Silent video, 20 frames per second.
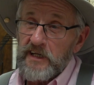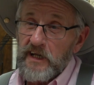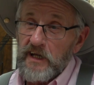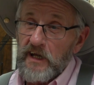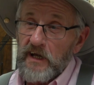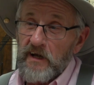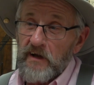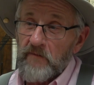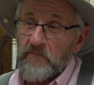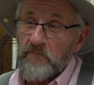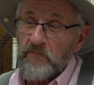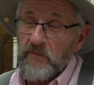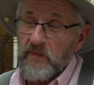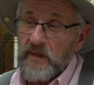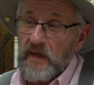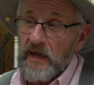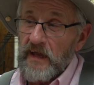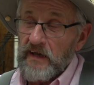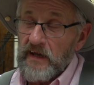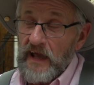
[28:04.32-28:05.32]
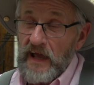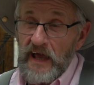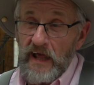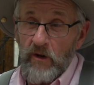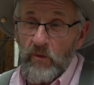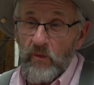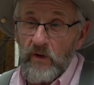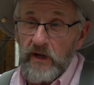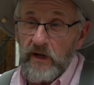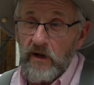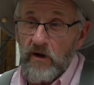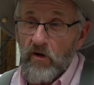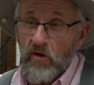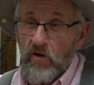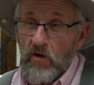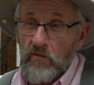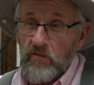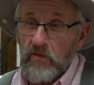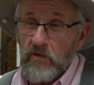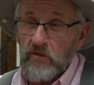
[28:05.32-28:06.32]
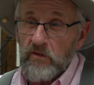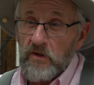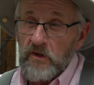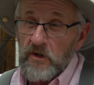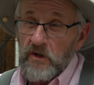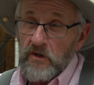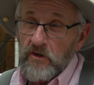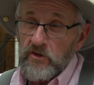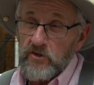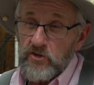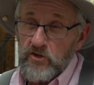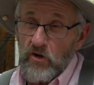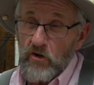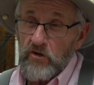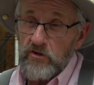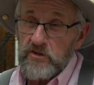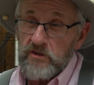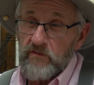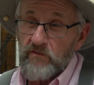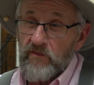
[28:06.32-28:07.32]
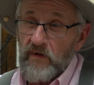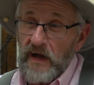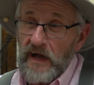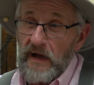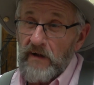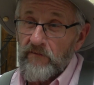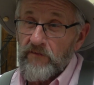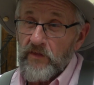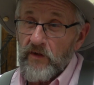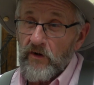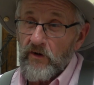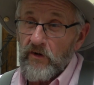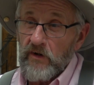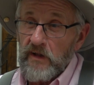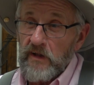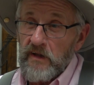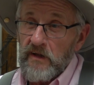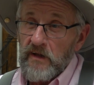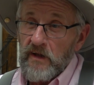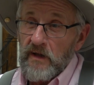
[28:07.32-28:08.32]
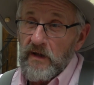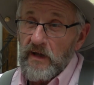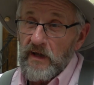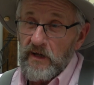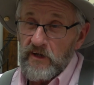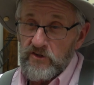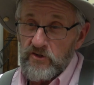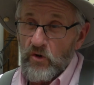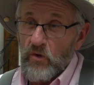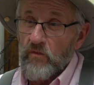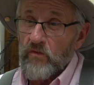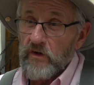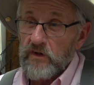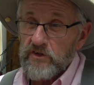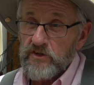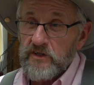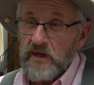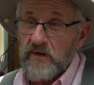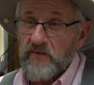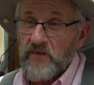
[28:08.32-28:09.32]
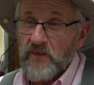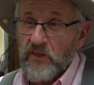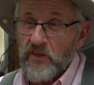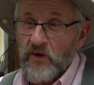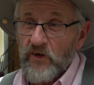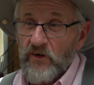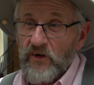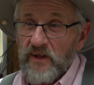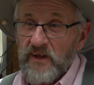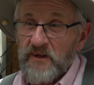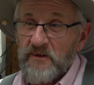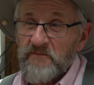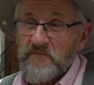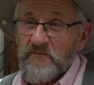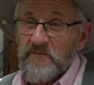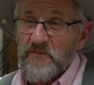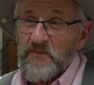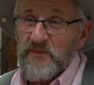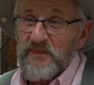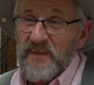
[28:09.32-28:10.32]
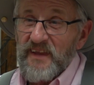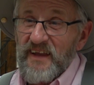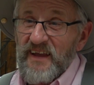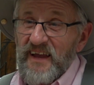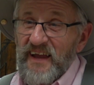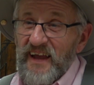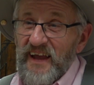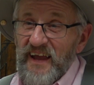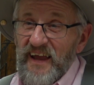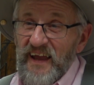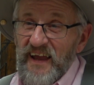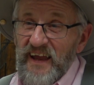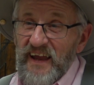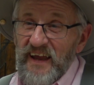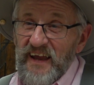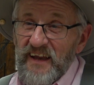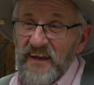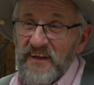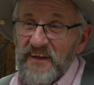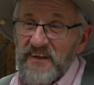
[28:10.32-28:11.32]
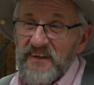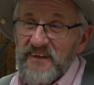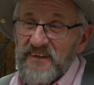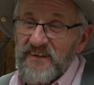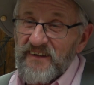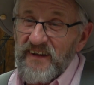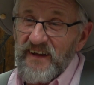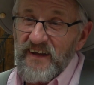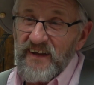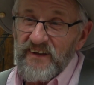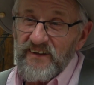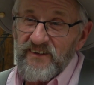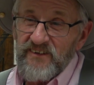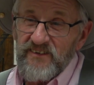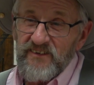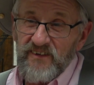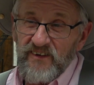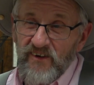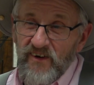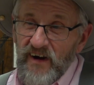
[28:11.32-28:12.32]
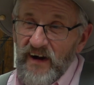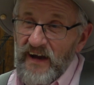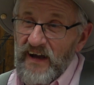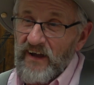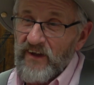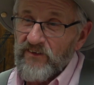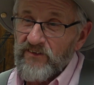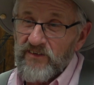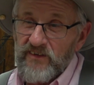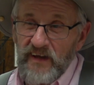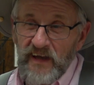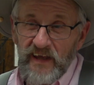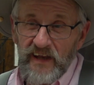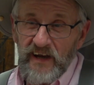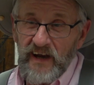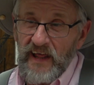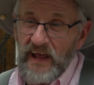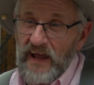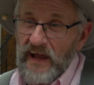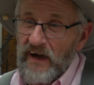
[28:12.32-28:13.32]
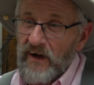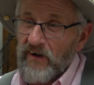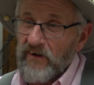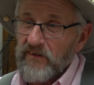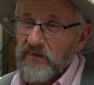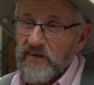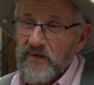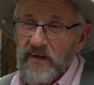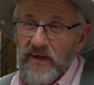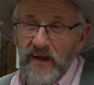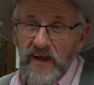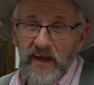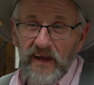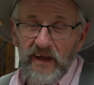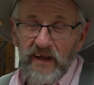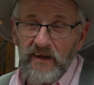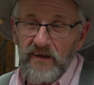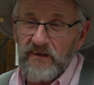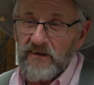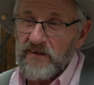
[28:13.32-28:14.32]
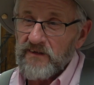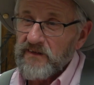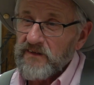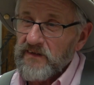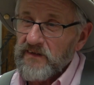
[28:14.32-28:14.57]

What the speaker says: that Halloween carnival starts at 5:30 and it's over at 7:30, and it's the crowds in and out, and